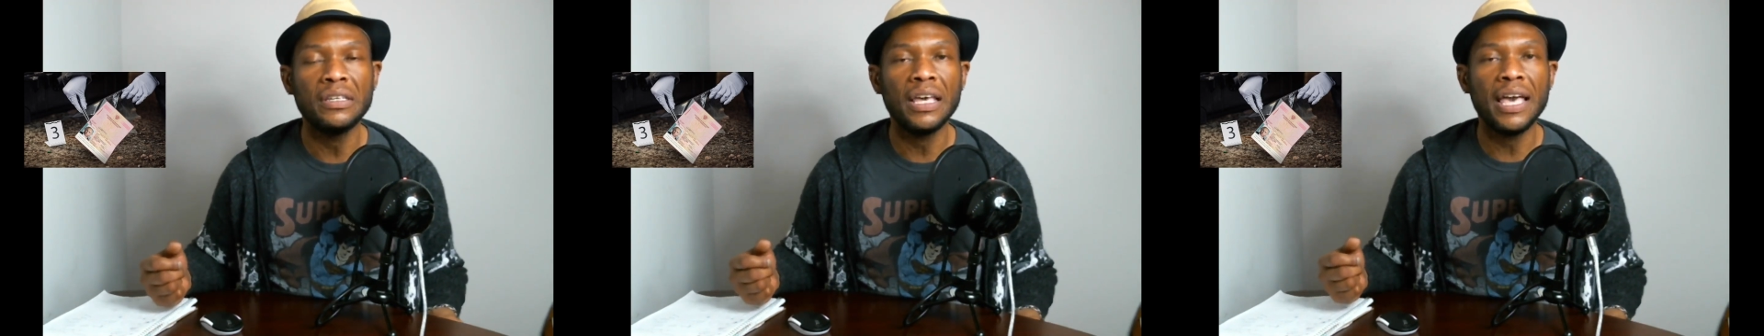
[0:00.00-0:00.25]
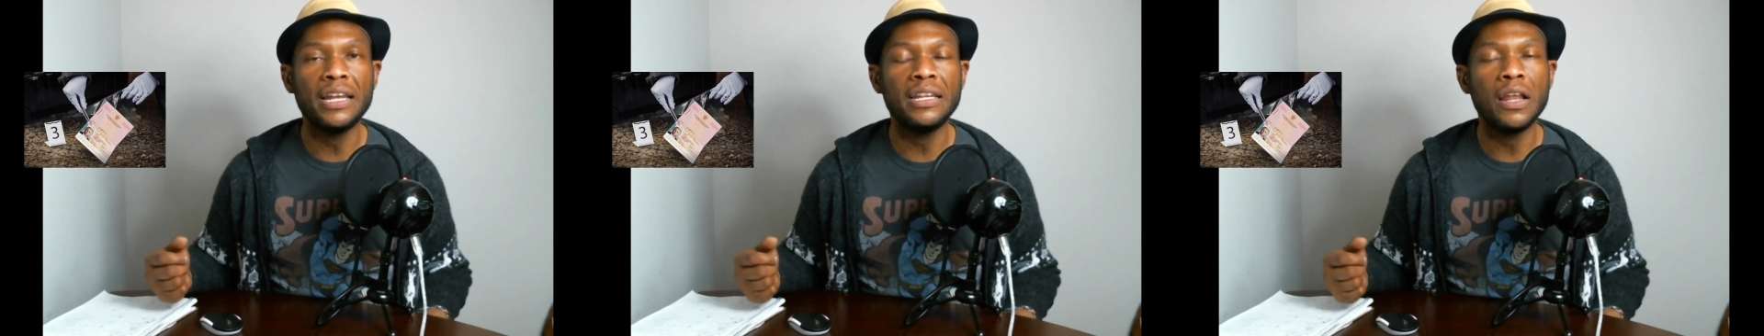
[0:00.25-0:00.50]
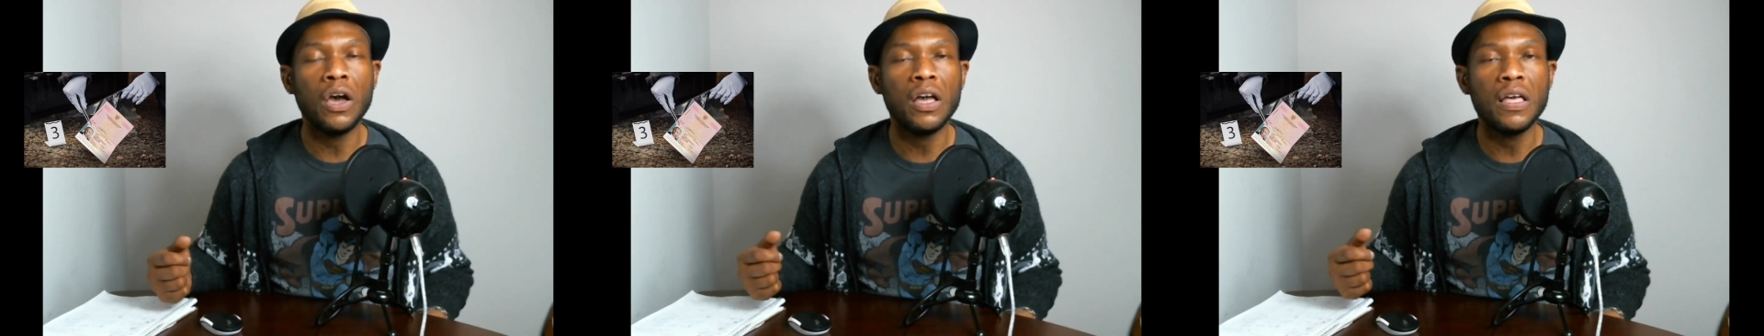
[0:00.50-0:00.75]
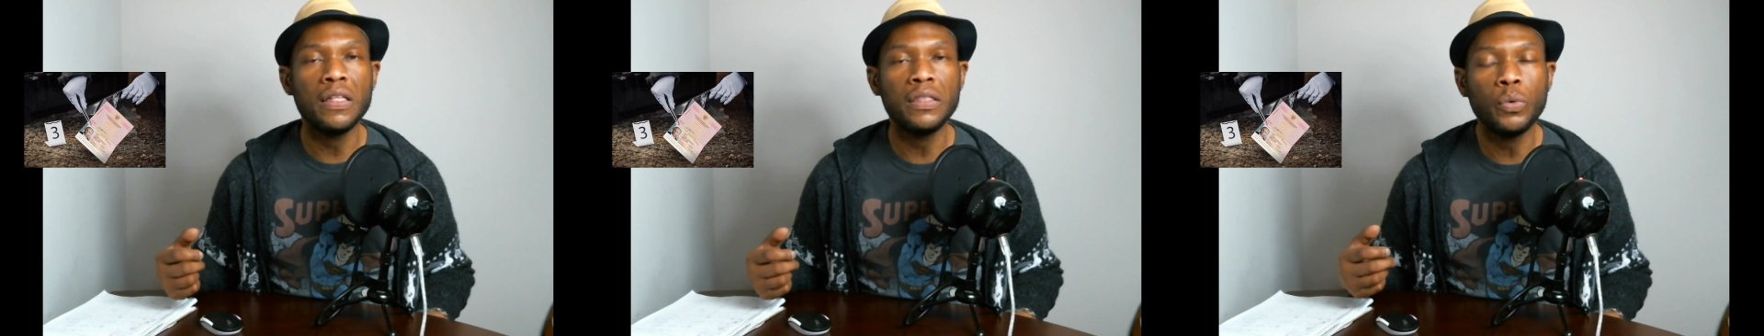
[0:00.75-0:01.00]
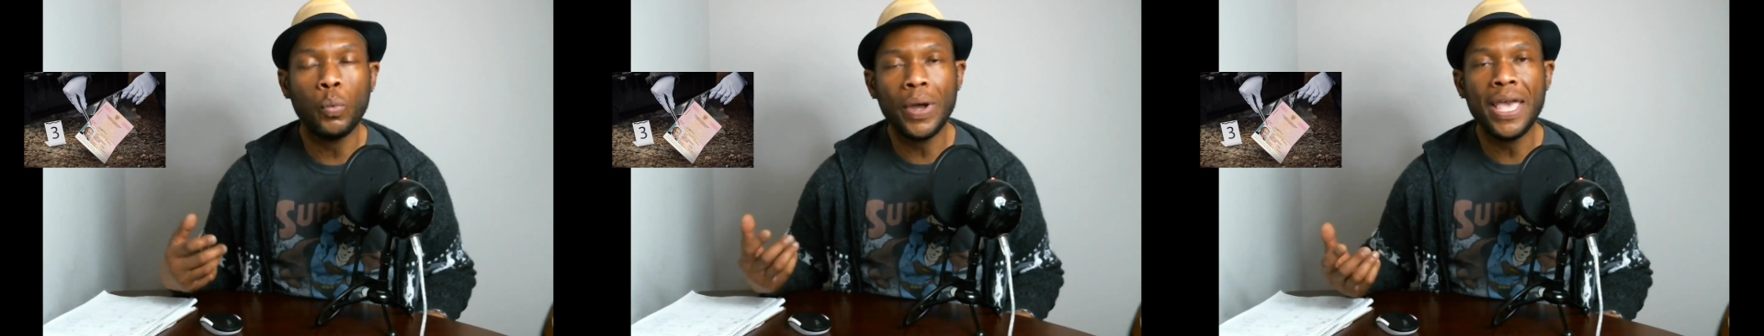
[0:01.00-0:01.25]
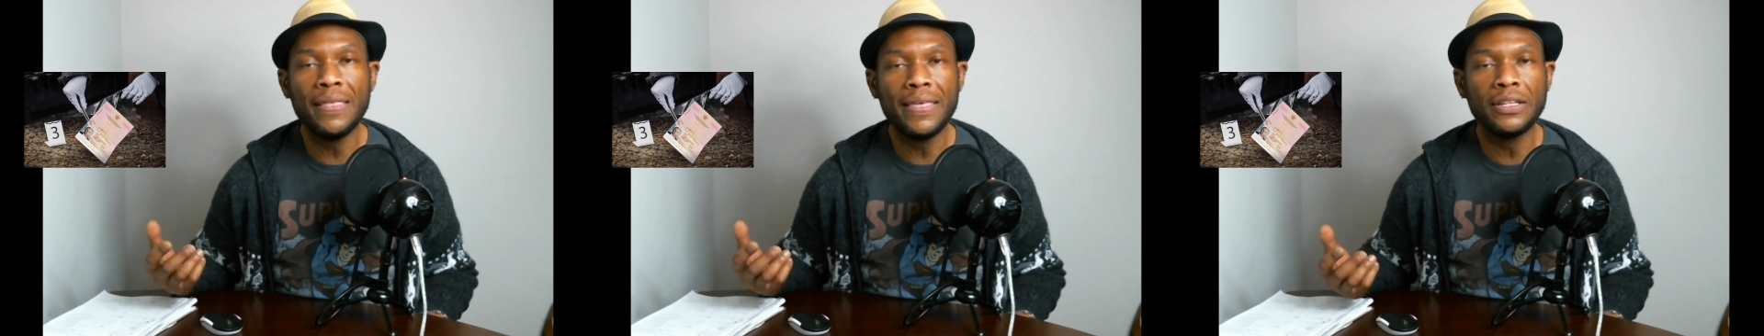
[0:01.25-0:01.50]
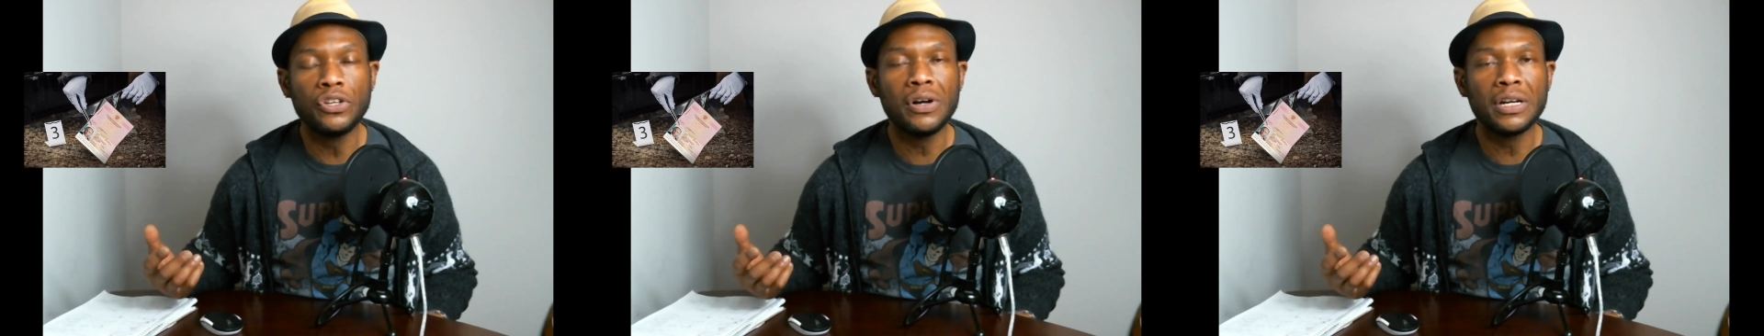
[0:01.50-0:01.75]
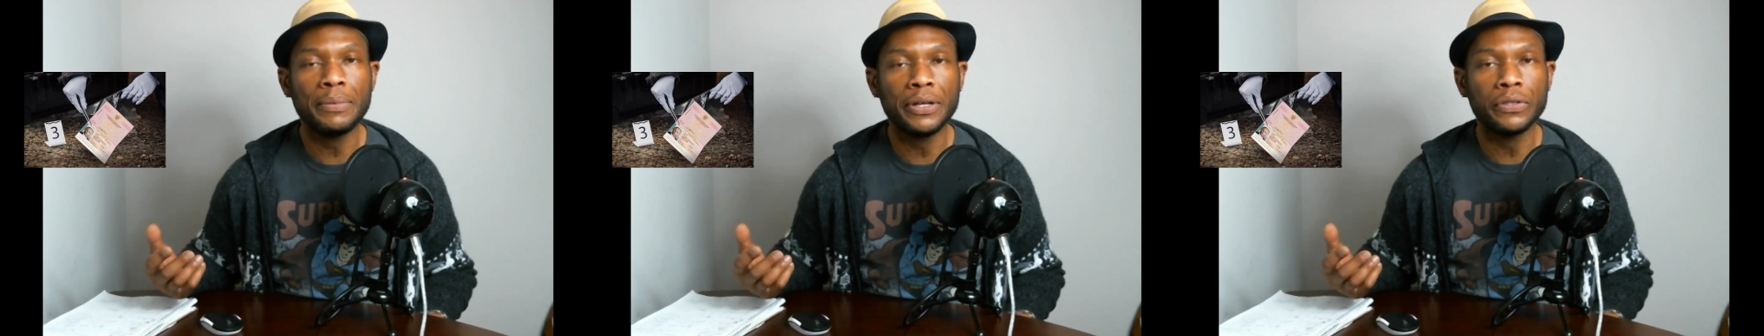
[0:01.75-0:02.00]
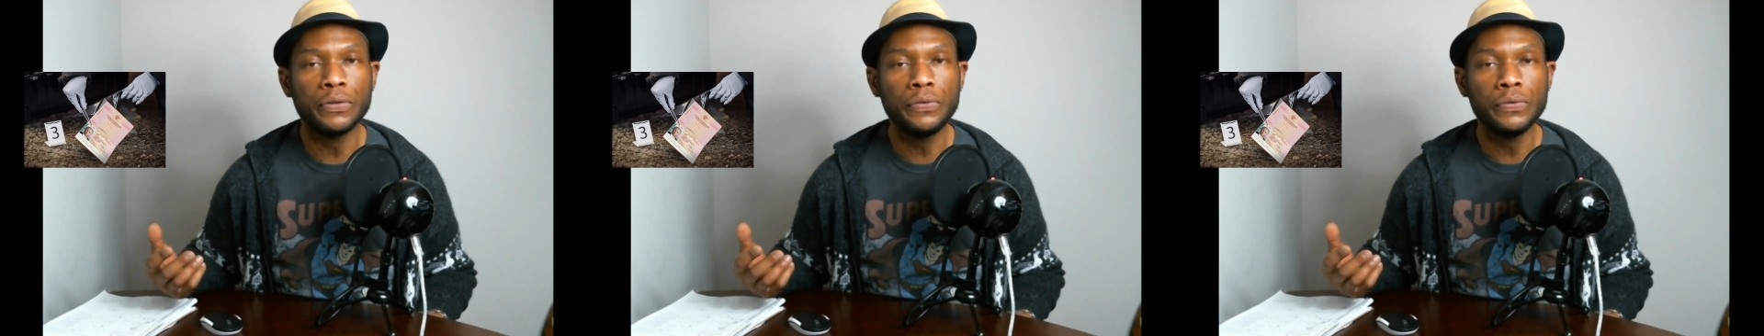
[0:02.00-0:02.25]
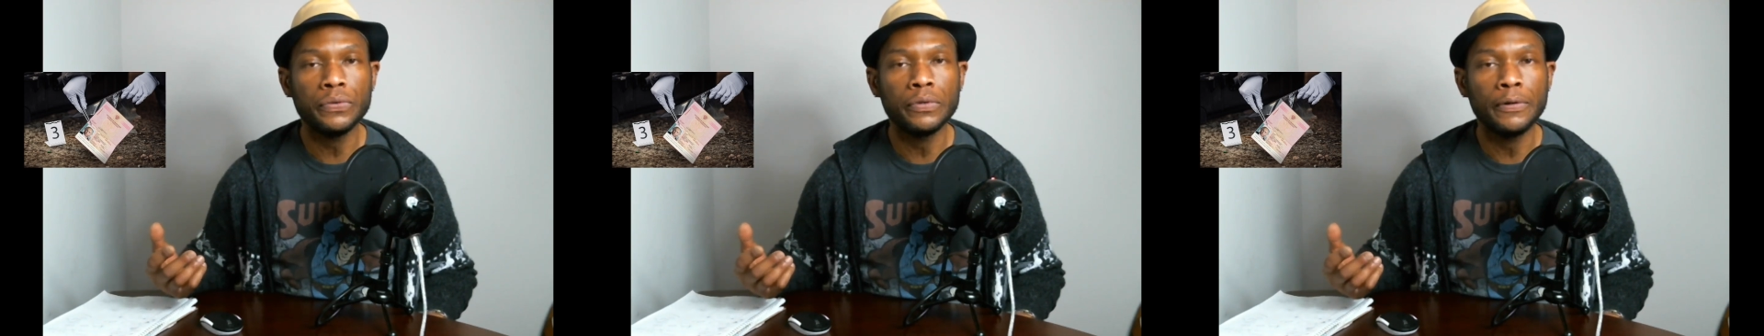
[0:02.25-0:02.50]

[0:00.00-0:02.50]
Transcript: And in the way they talked about this,